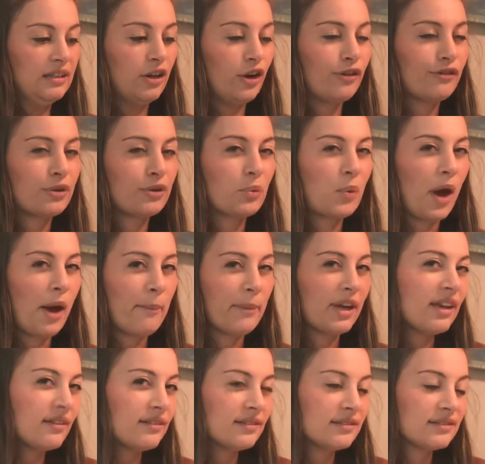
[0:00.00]

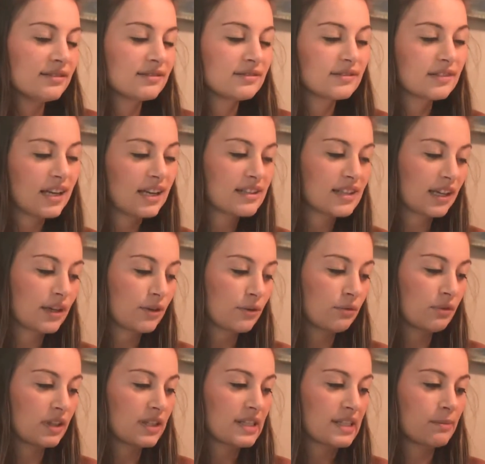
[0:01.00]
overwhelming. It's like a
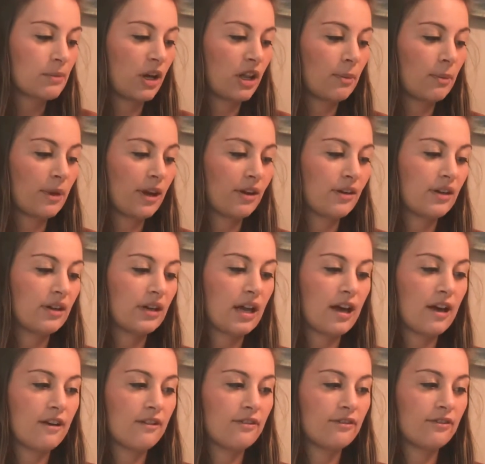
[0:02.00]
really small amount
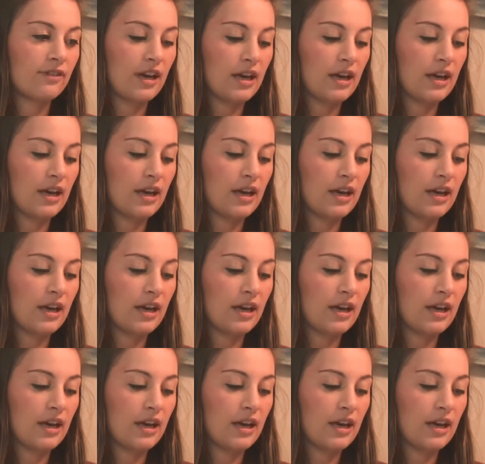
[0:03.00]
of